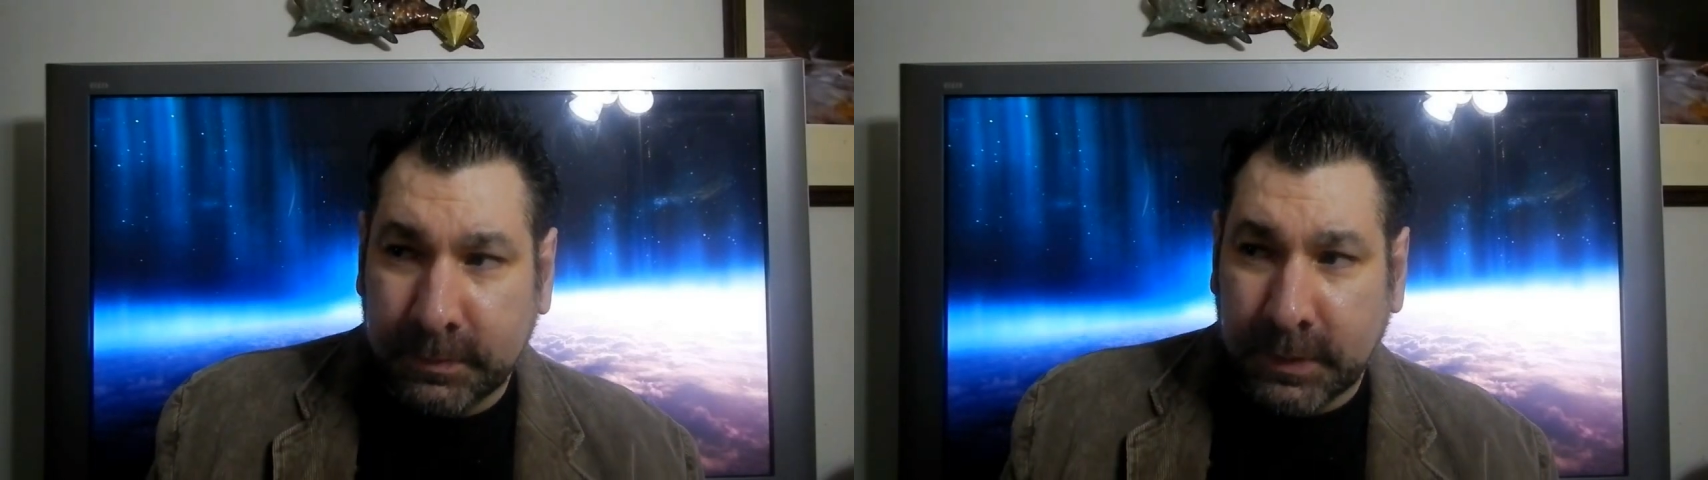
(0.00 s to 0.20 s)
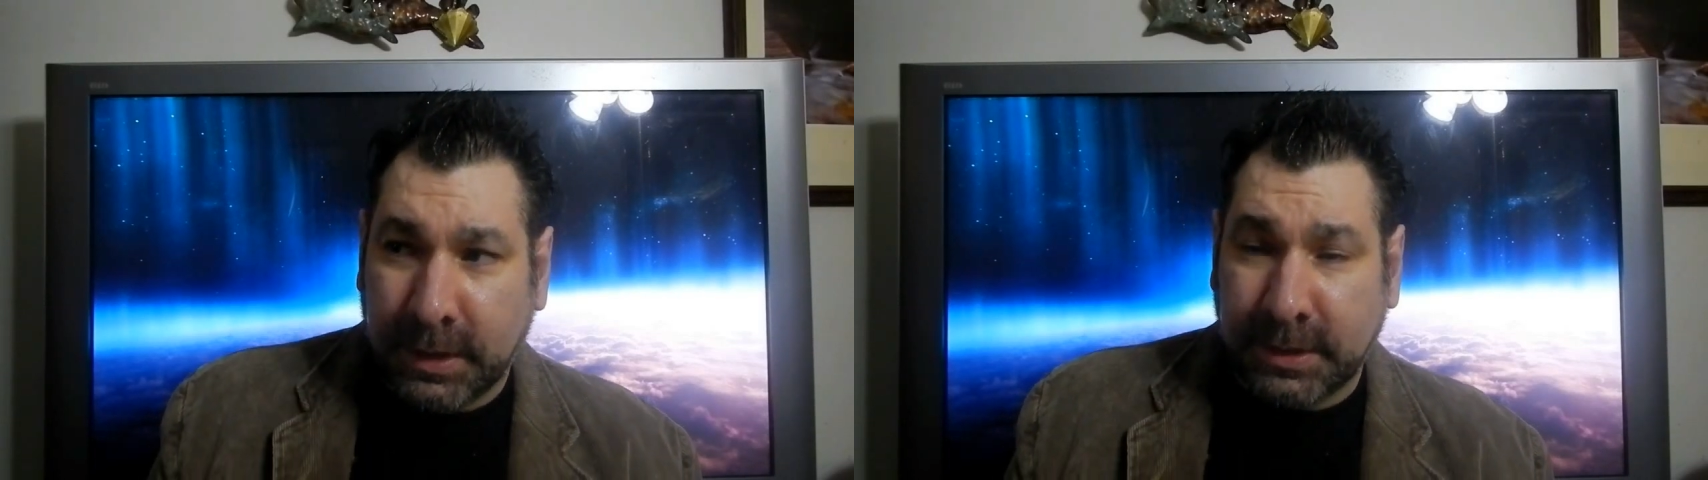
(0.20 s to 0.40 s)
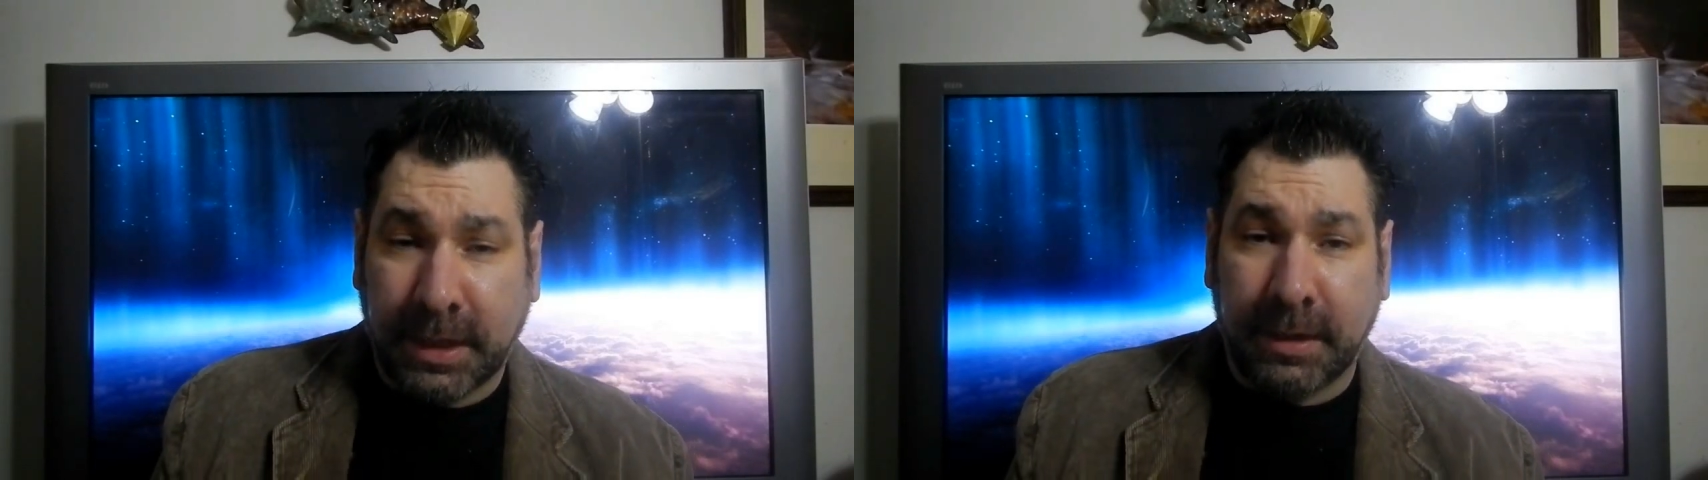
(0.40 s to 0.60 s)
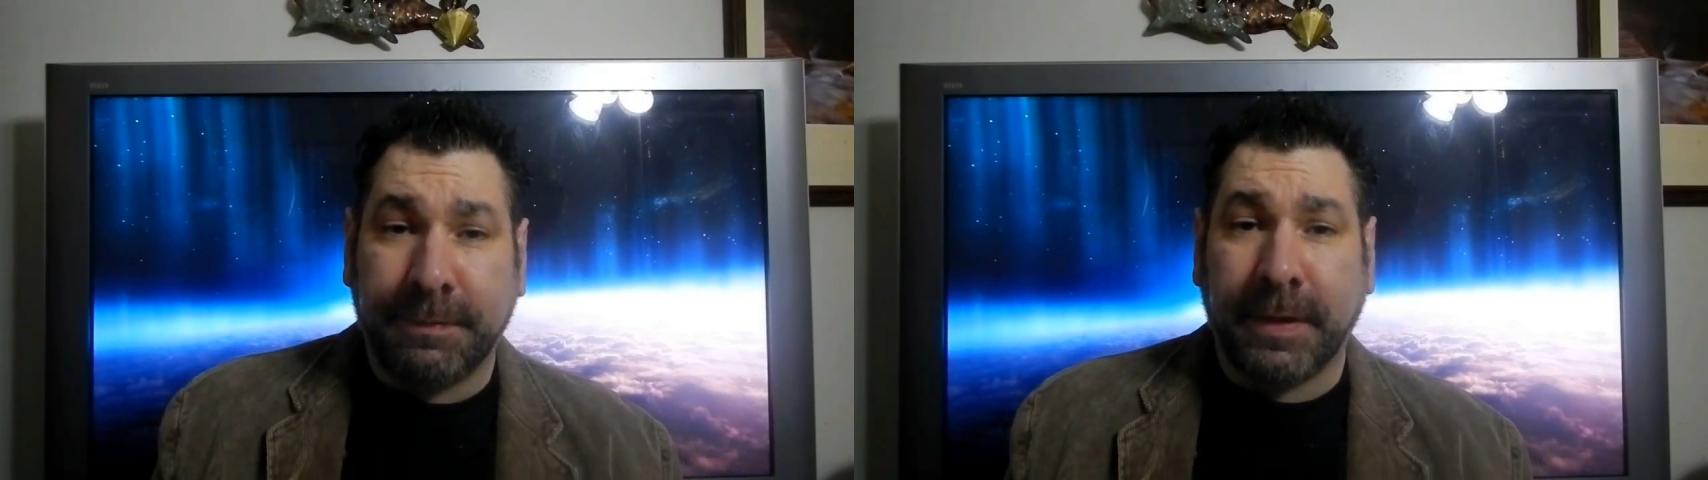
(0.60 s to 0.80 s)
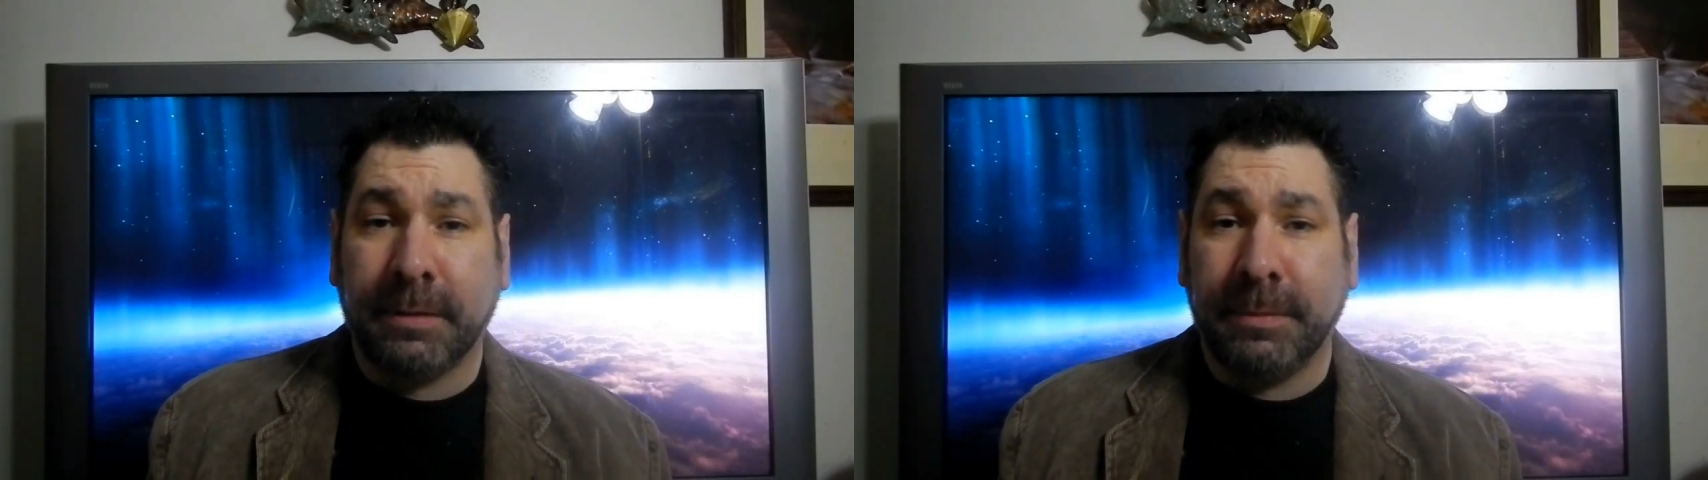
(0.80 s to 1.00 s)

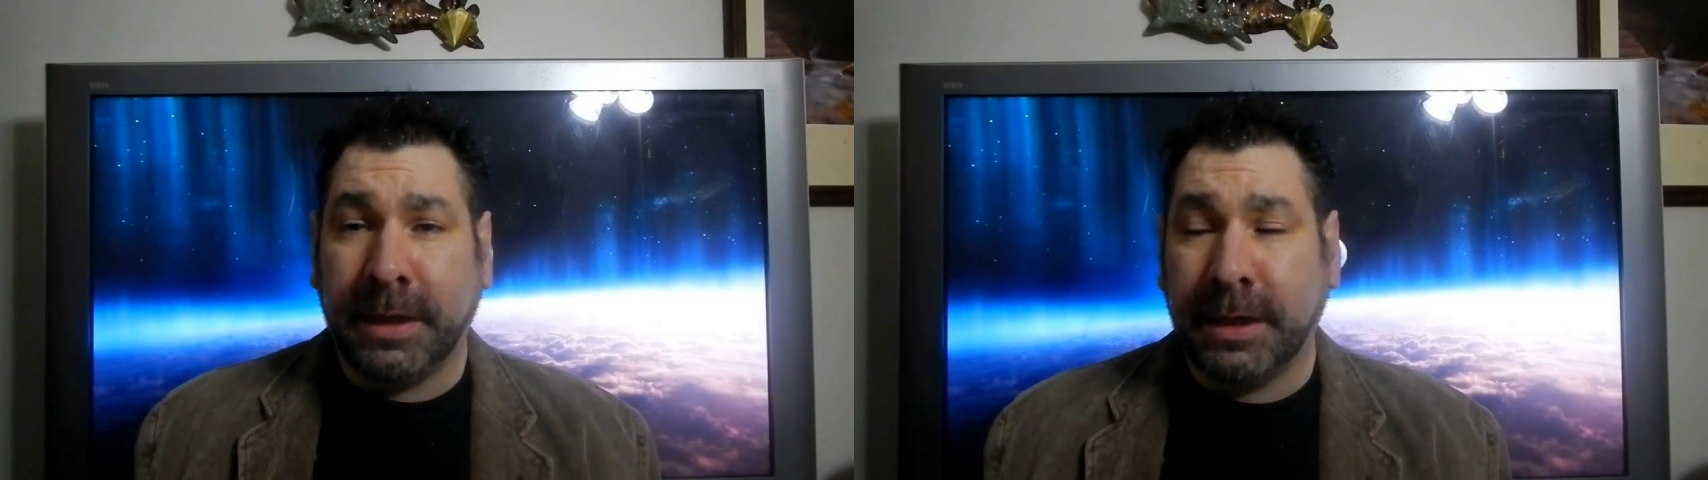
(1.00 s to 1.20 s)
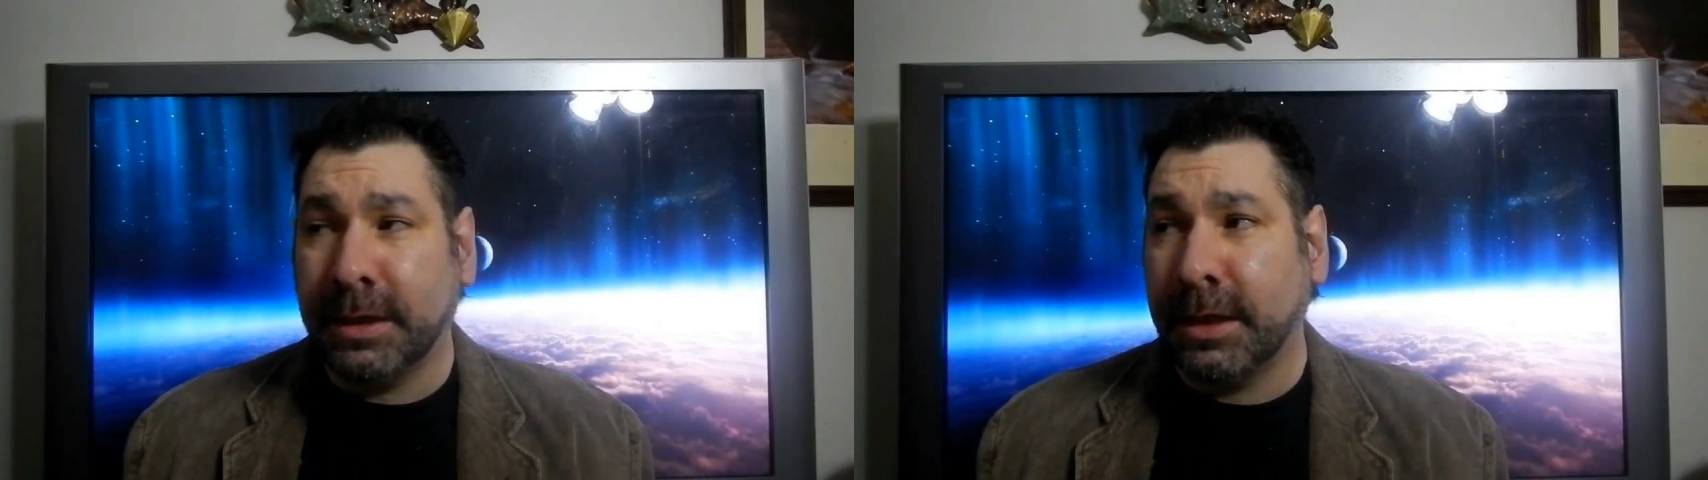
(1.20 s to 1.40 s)
acetaminophen